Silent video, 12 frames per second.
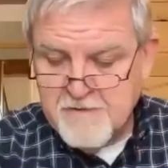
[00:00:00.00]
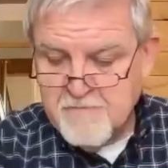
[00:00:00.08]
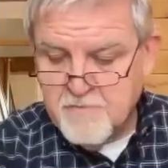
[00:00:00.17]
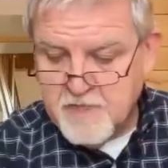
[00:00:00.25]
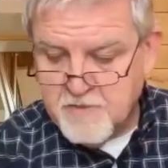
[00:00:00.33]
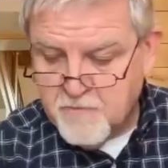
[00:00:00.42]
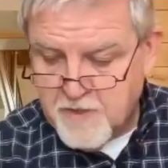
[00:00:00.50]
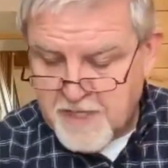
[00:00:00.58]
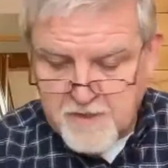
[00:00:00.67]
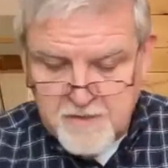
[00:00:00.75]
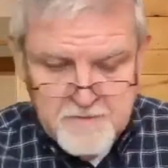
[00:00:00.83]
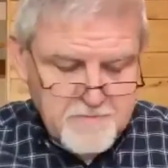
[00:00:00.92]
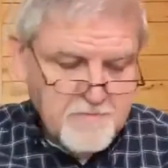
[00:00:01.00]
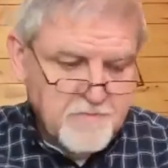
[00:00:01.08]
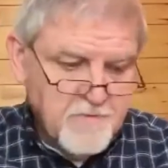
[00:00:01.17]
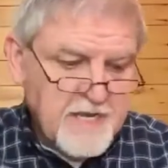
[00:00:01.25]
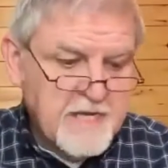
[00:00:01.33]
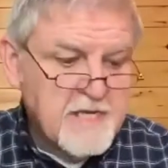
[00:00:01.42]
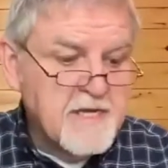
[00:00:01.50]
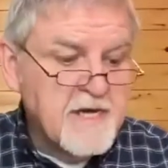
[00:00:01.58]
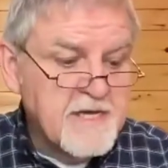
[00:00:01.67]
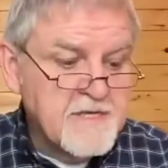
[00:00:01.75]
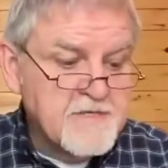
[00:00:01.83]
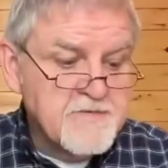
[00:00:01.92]
but we
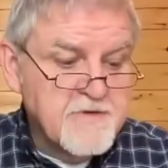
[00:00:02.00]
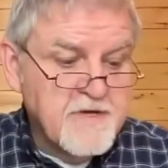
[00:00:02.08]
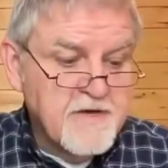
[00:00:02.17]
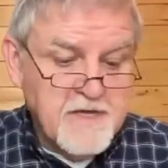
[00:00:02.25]
recognize uh,